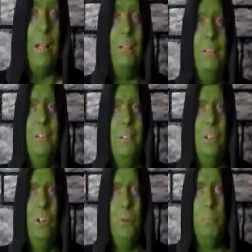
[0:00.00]
Well,
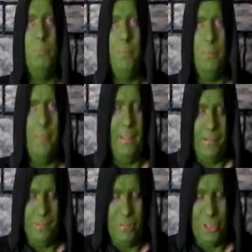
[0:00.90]
nope, nobody
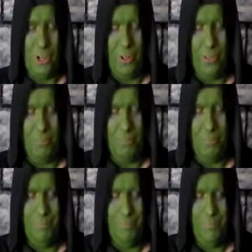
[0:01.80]
there. Sorry.
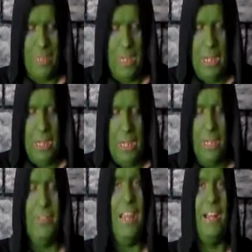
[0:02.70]

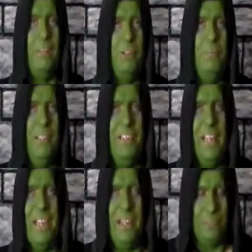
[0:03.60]
The actress being
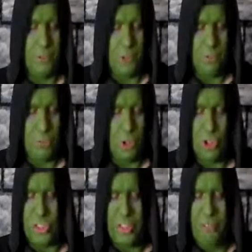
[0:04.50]
taken out,
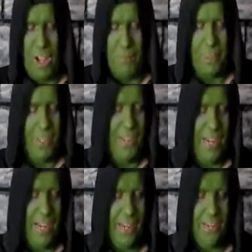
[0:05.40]
cursing,
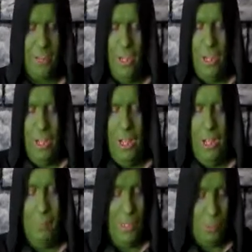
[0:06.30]
vomiting, and
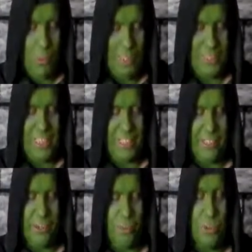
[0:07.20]
being quite
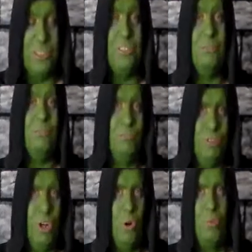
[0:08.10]
sickened was,
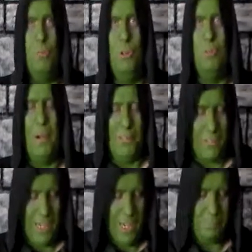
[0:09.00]
removed by
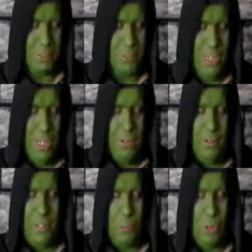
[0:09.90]
the cops.
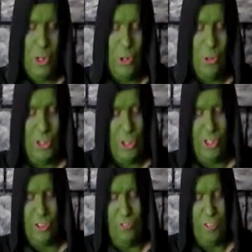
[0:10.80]
There were no
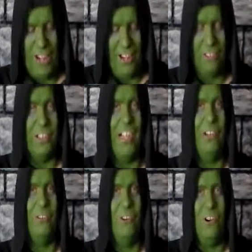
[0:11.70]
charges filed
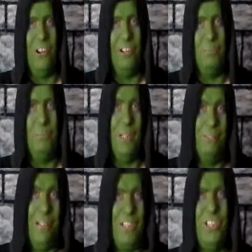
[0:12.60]
later on,
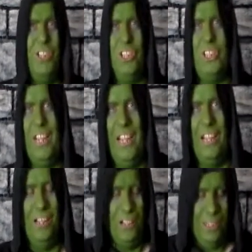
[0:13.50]
but that's just
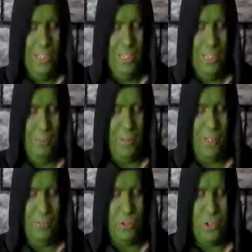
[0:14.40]
a little
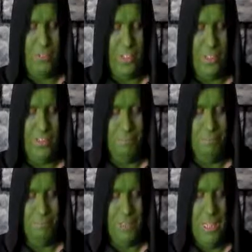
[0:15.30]
bit of trivia.